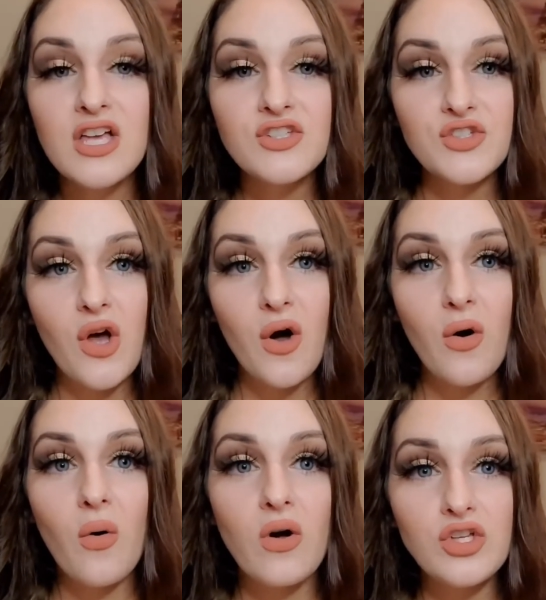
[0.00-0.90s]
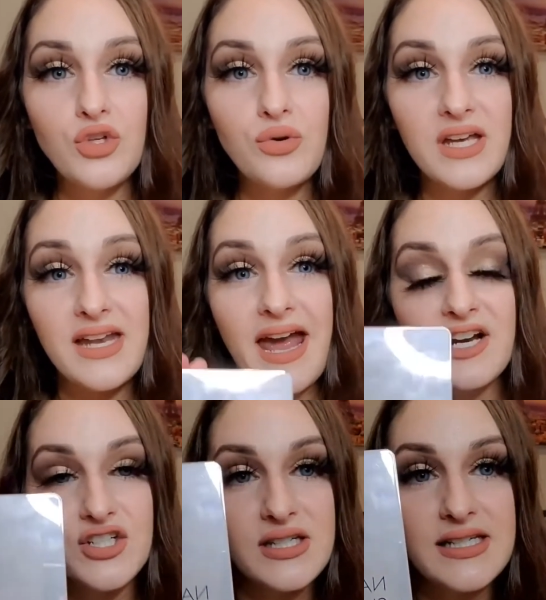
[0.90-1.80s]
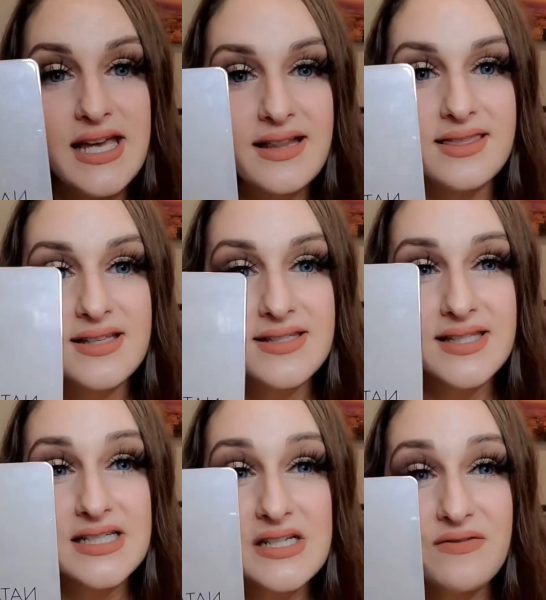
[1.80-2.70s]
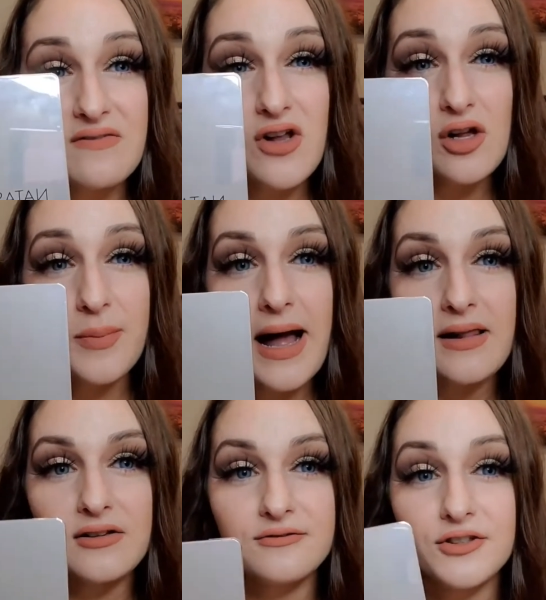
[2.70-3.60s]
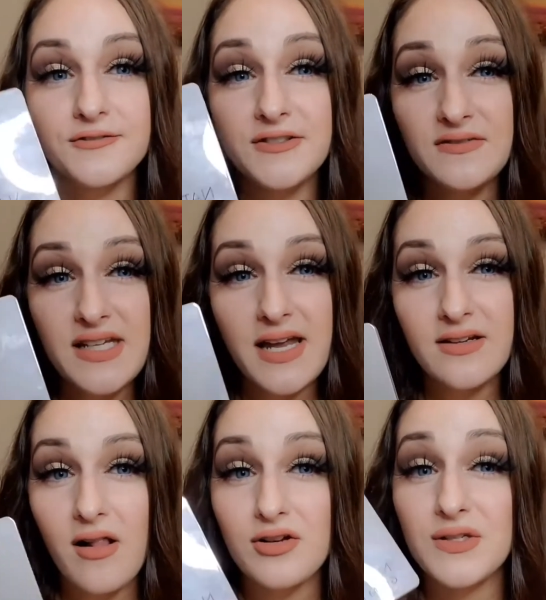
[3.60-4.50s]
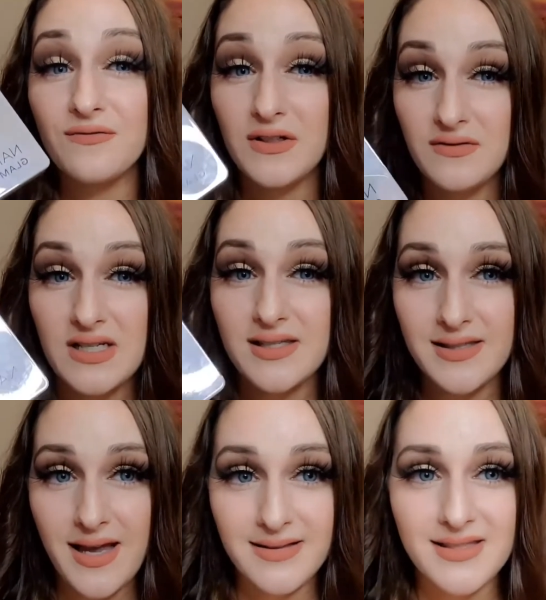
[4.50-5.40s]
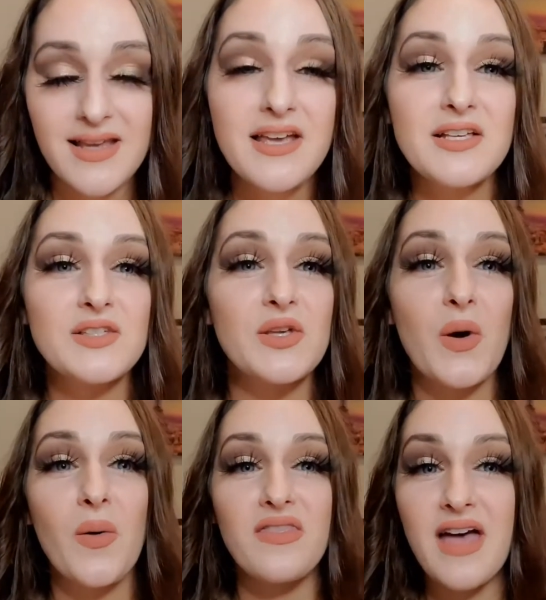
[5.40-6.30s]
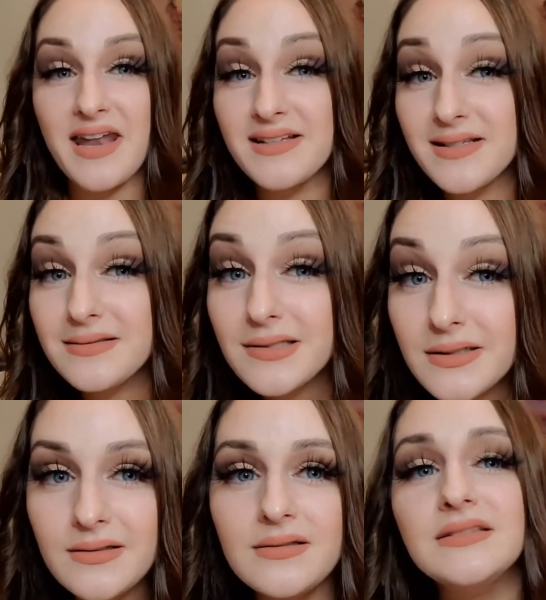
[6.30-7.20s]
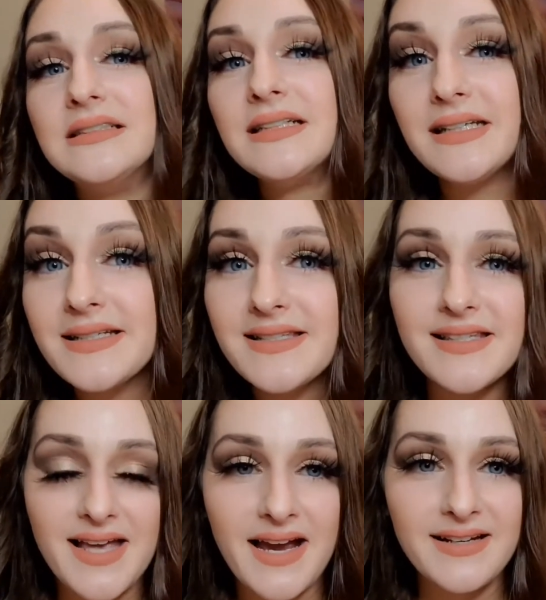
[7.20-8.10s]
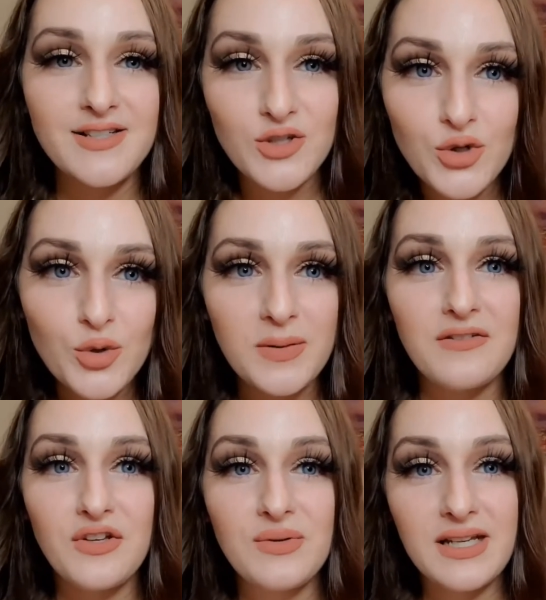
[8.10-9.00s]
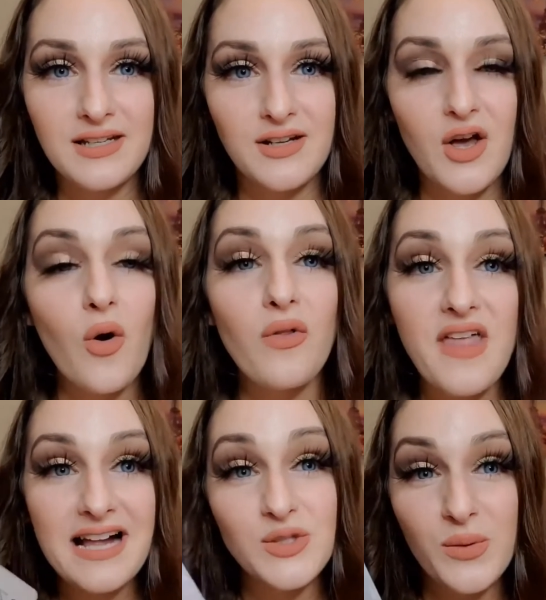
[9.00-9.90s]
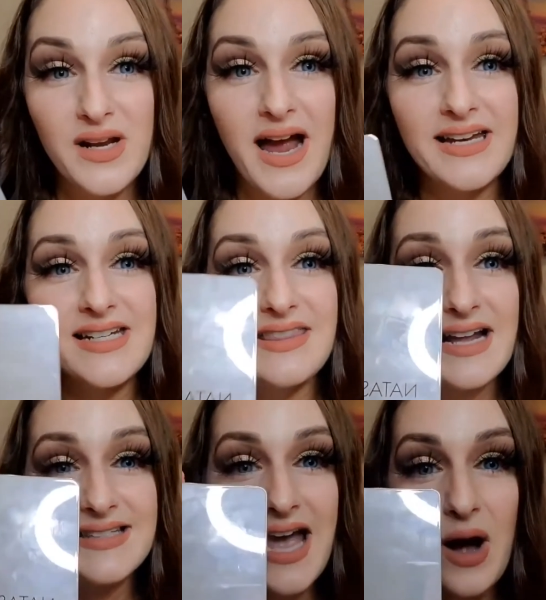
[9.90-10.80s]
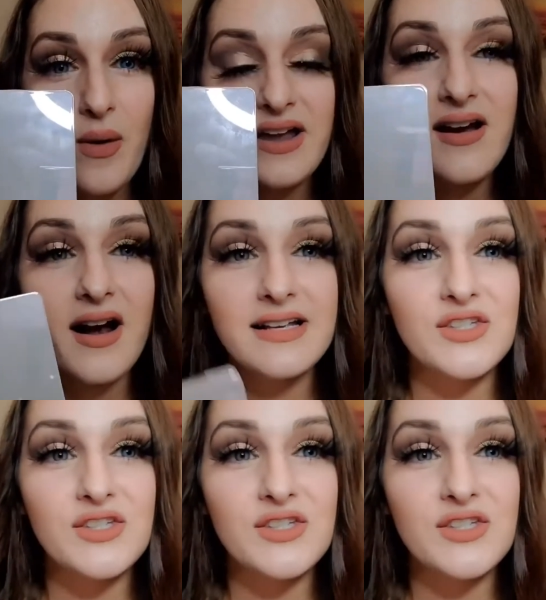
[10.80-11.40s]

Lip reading: So you can actually get this $65 palette for $58.50. So that is a little inside scoop. If you didn't know, that's what I did. That's how I got it.